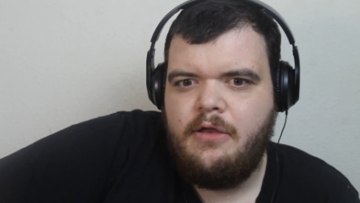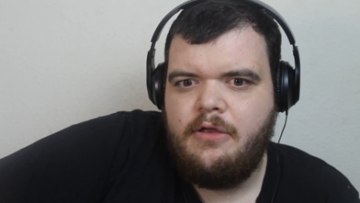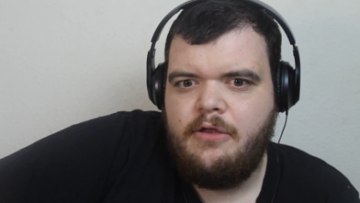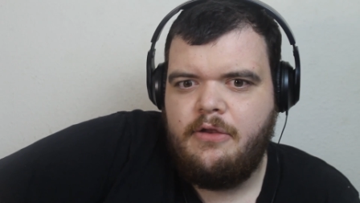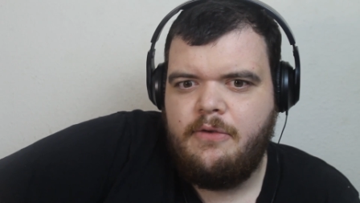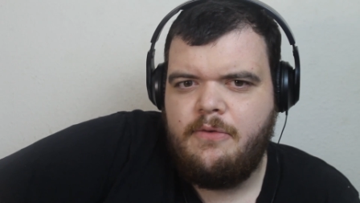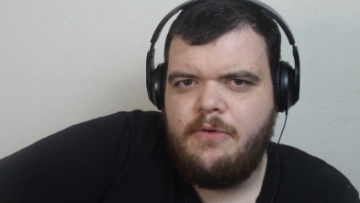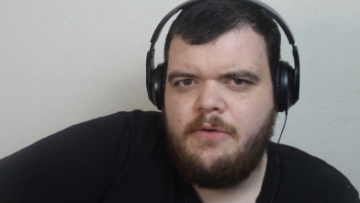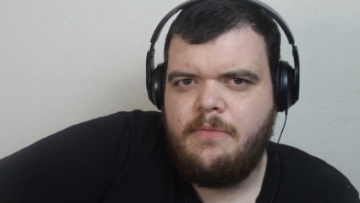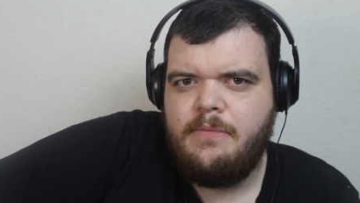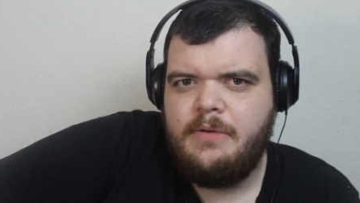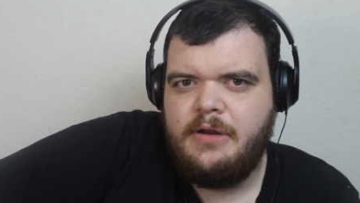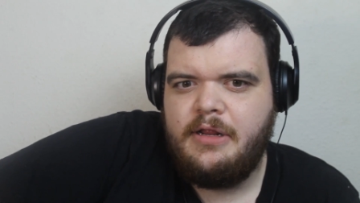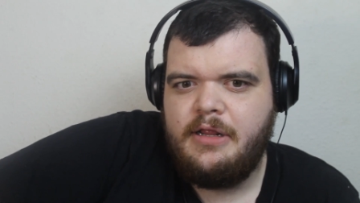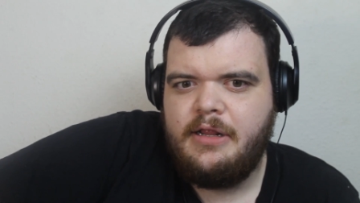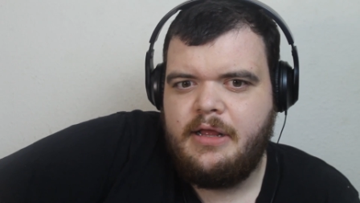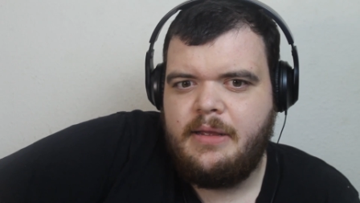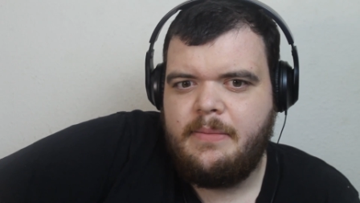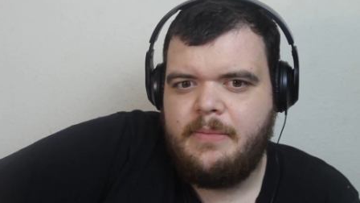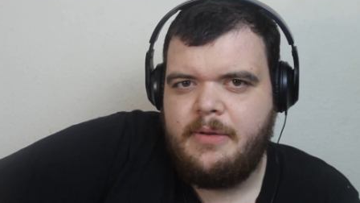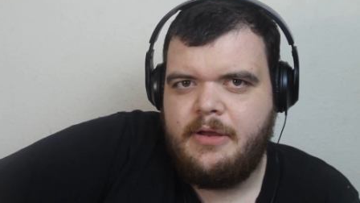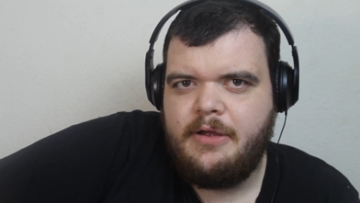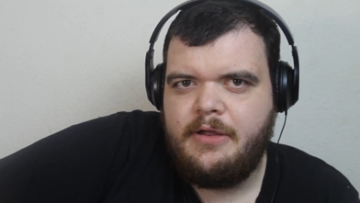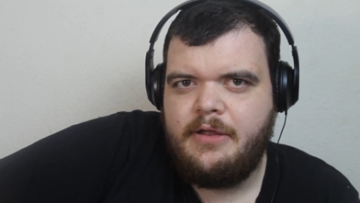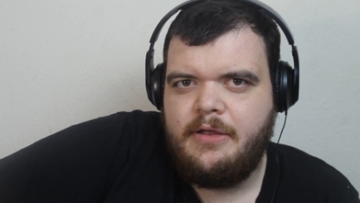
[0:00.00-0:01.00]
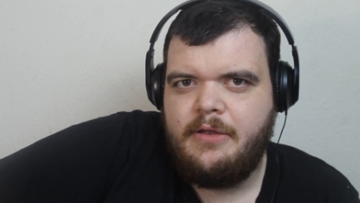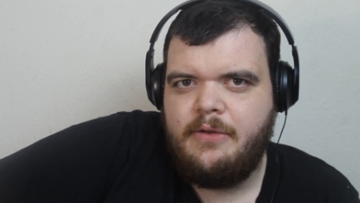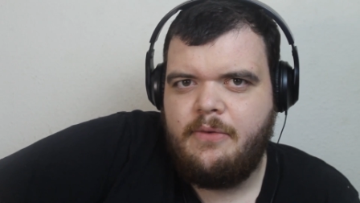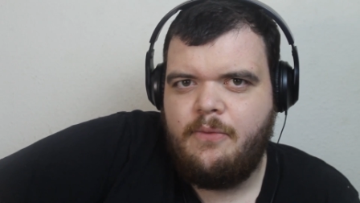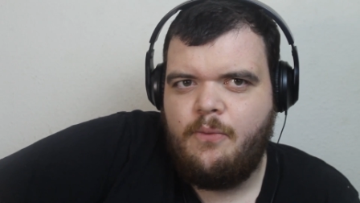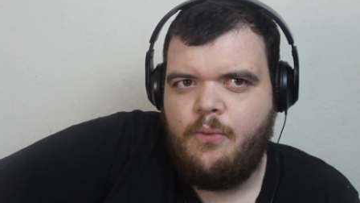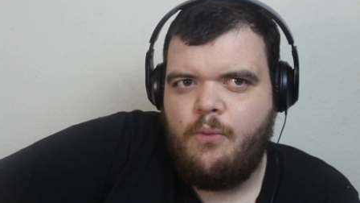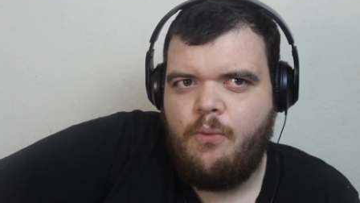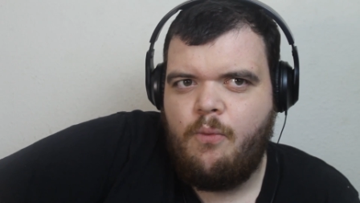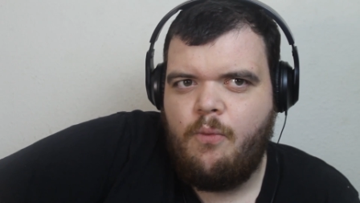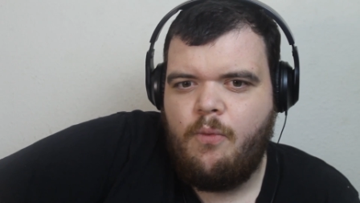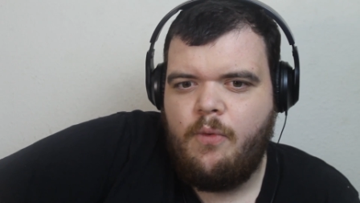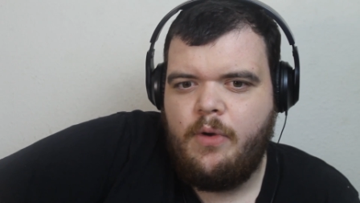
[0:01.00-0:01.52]
you're opening that packet,
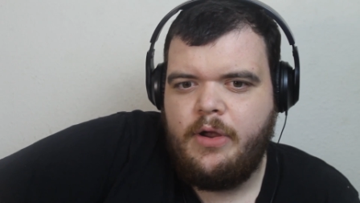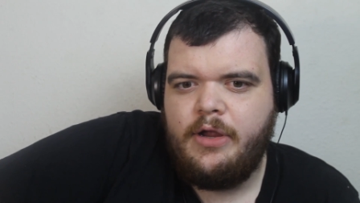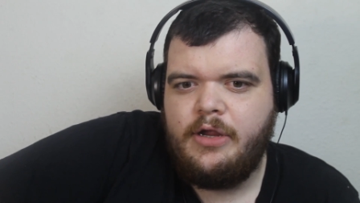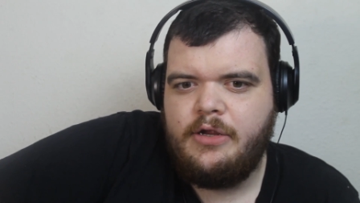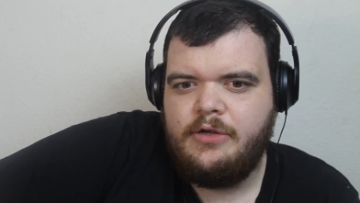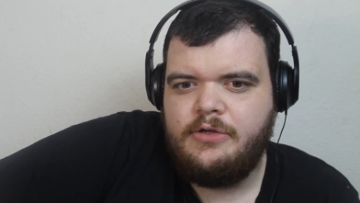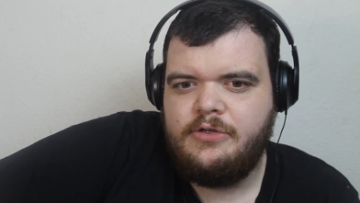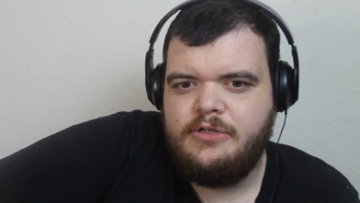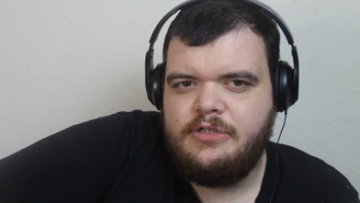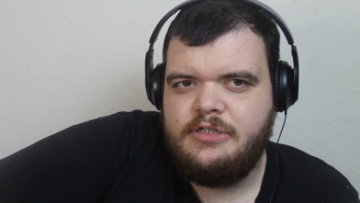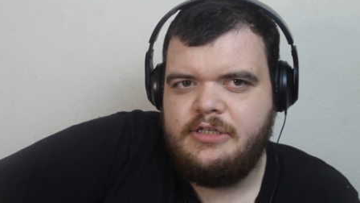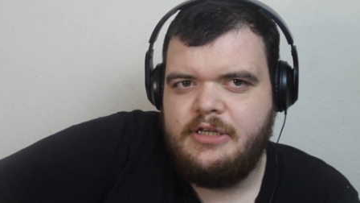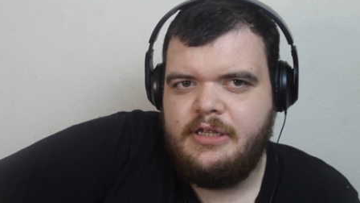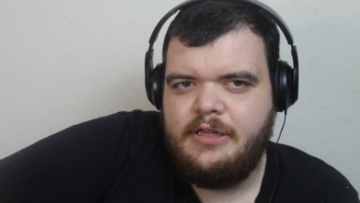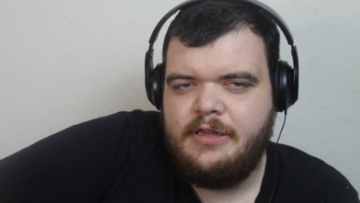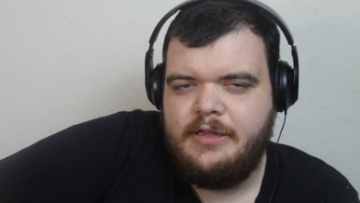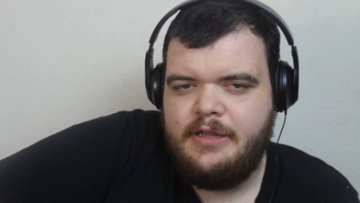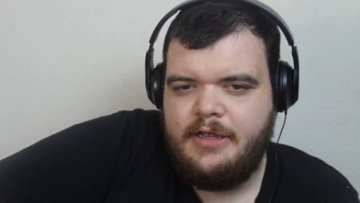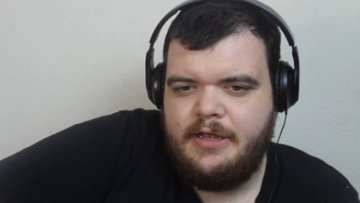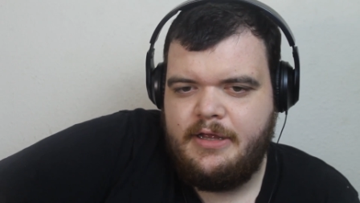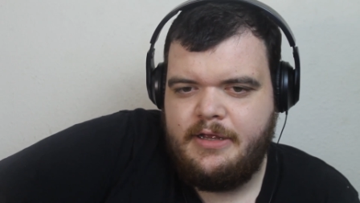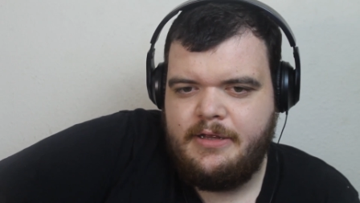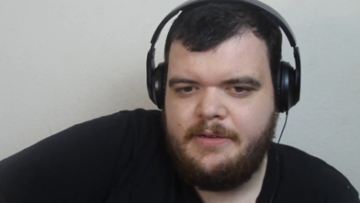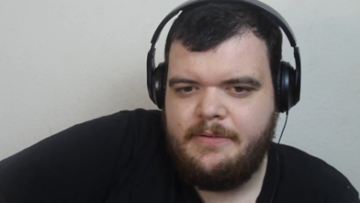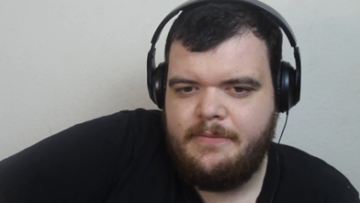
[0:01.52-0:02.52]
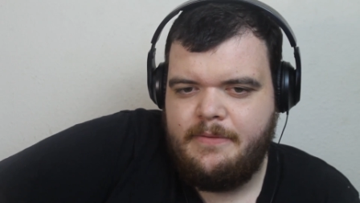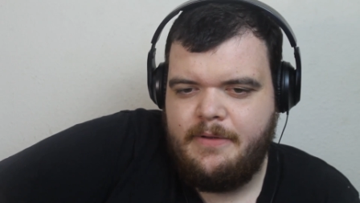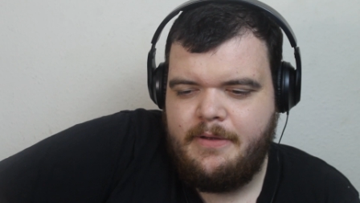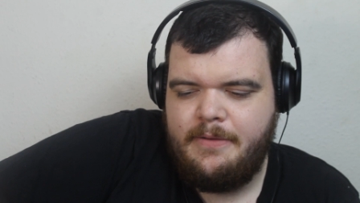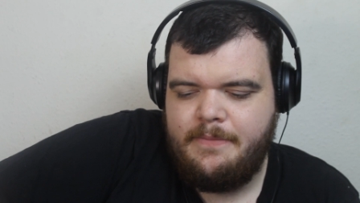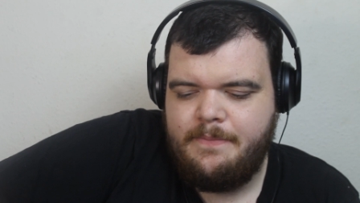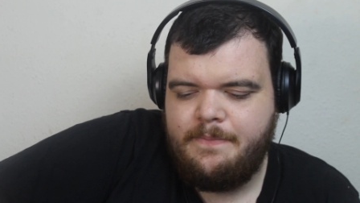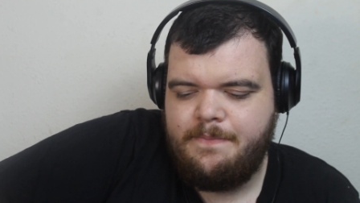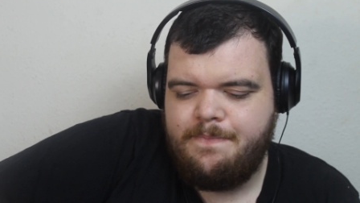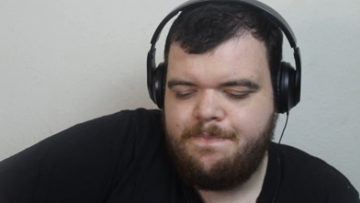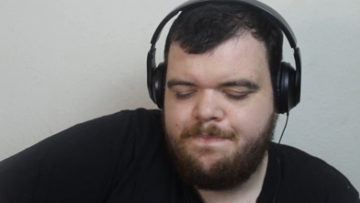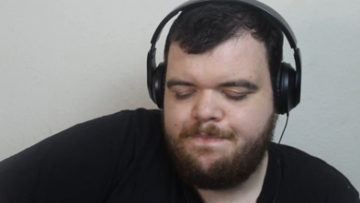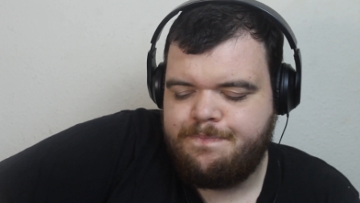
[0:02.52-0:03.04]
why are you just sitting there,
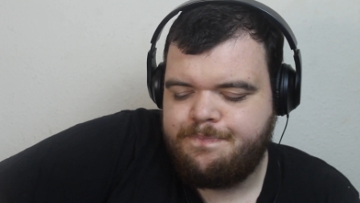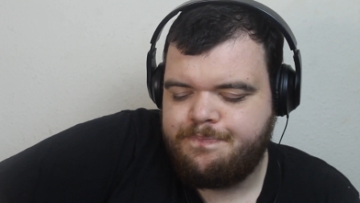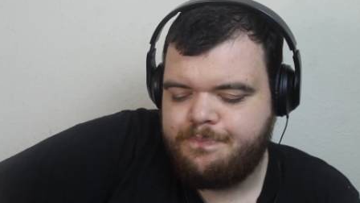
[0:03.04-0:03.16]
um,